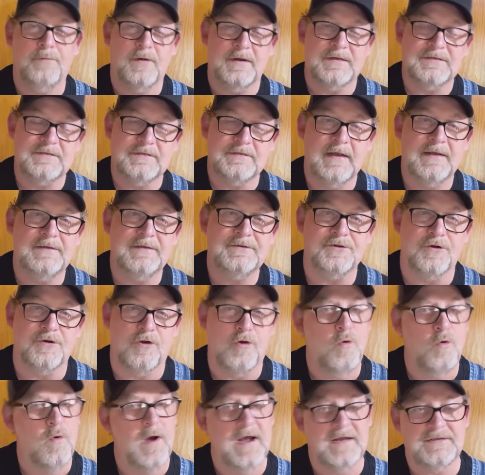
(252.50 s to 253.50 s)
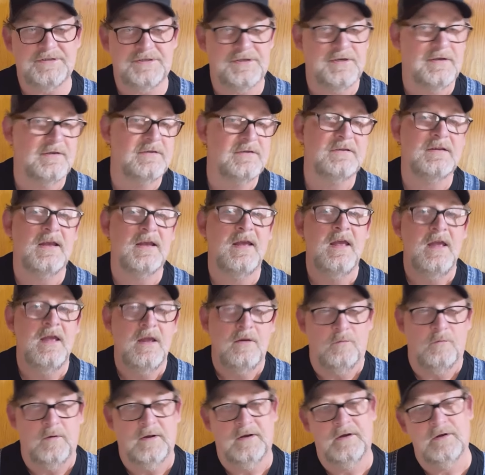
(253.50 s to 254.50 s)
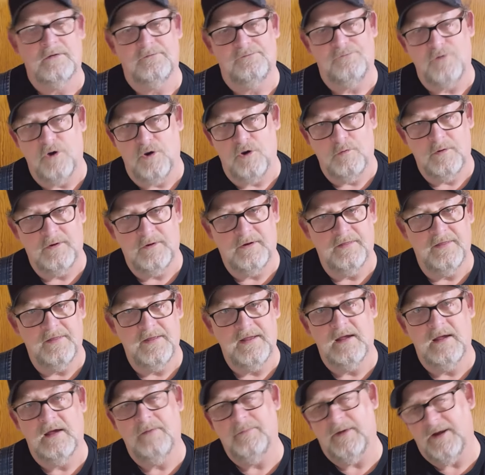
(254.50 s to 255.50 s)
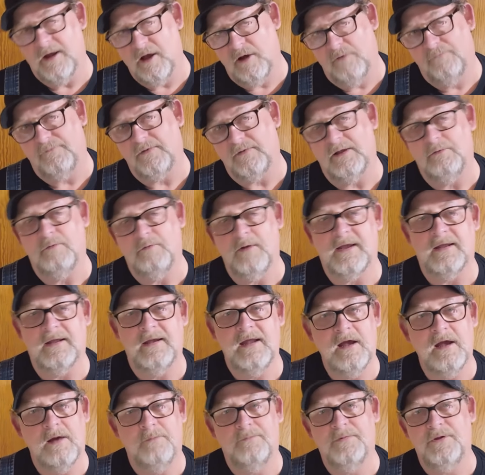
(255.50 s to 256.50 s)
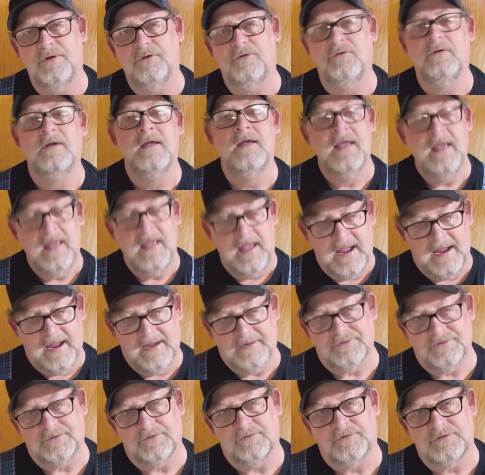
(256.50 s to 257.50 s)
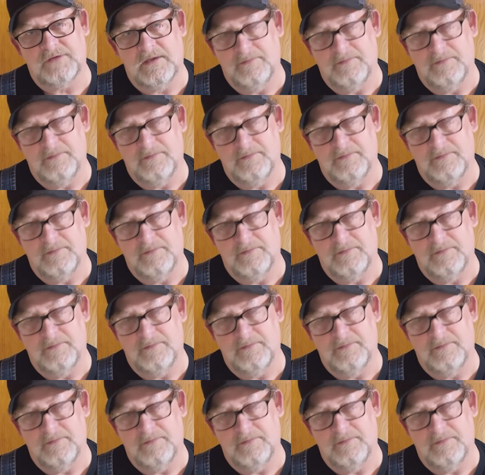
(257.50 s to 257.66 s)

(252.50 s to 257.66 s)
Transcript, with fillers: appreciate your questions. We look forward to them, and hopefully, we can help you answer